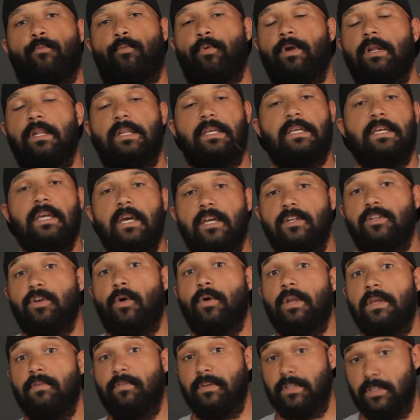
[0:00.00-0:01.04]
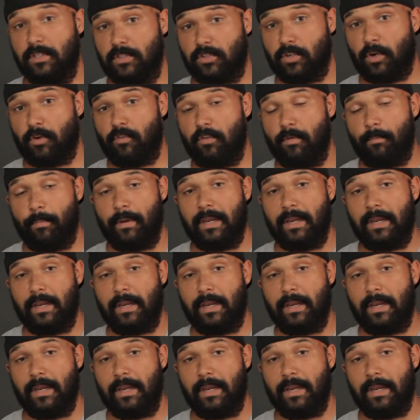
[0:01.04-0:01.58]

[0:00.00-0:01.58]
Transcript: really don't even deserve it,